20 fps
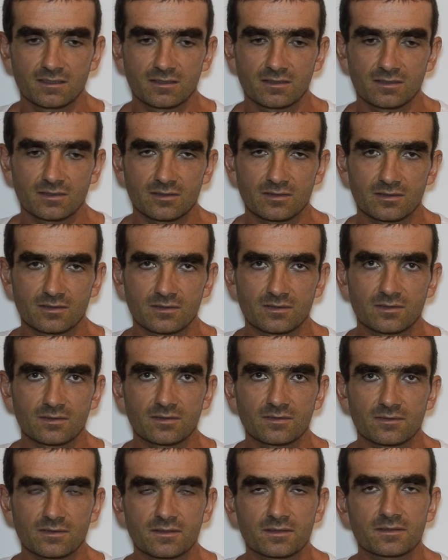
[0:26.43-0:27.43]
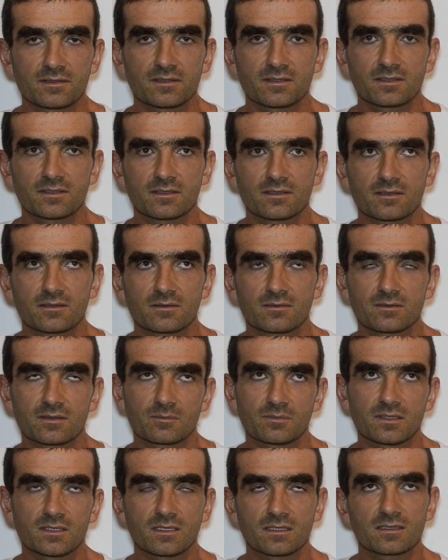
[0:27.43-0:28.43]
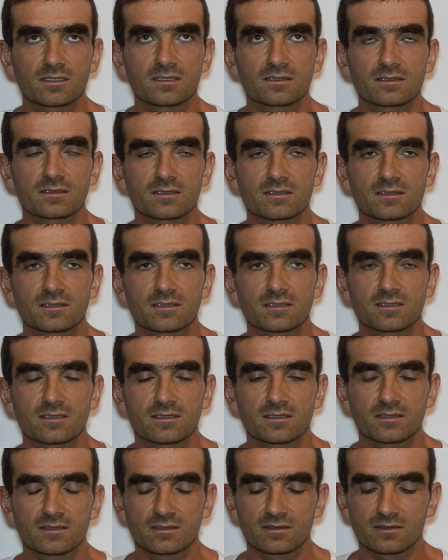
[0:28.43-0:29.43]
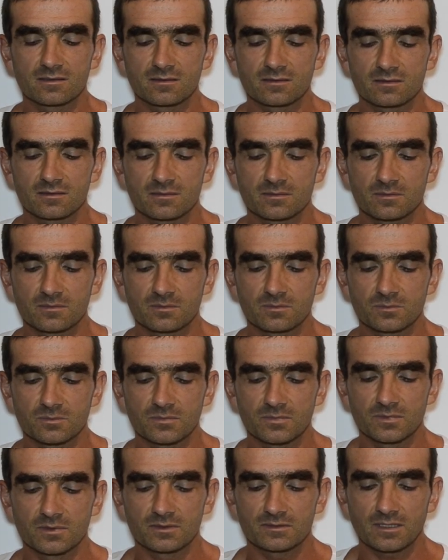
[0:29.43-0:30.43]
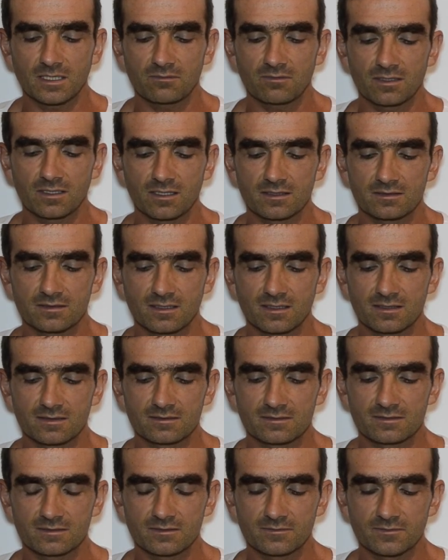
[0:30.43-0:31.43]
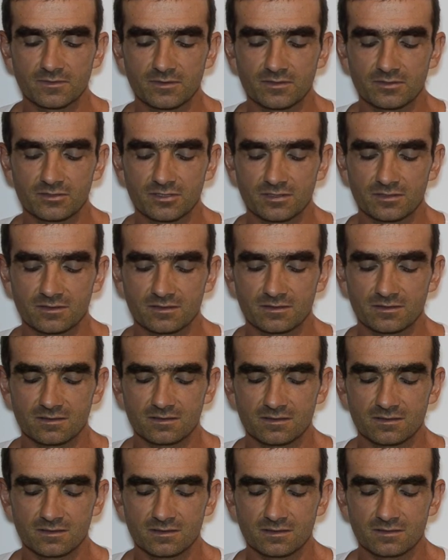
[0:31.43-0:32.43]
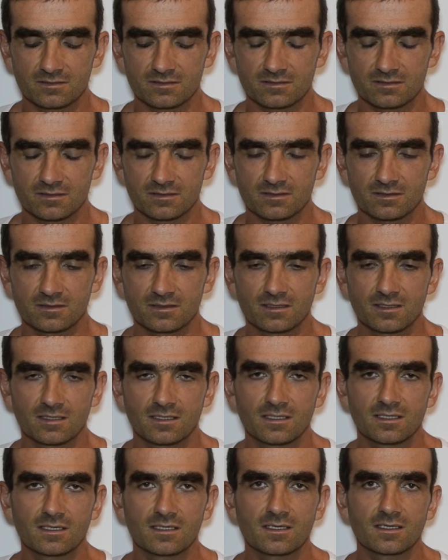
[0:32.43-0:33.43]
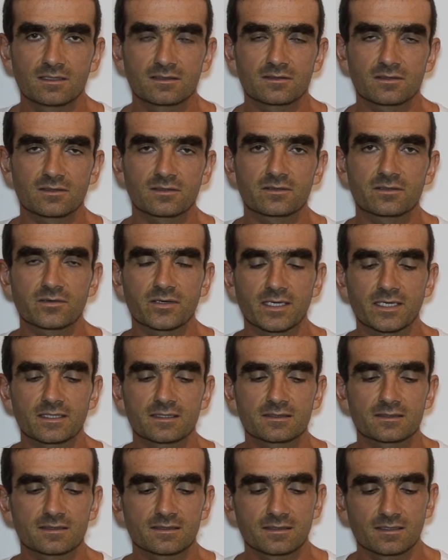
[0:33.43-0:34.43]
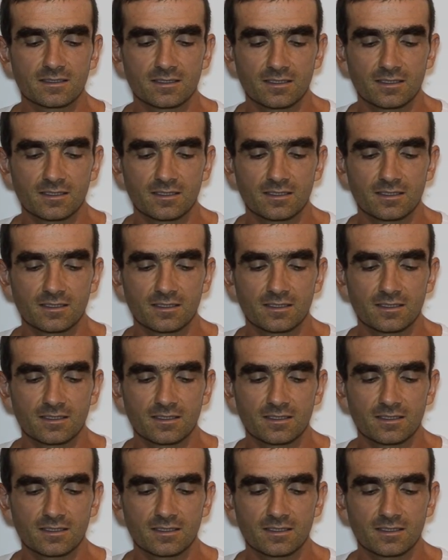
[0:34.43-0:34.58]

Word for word: Uh, 30 or something like that, uh, Sarvagata has finished his uh, third race.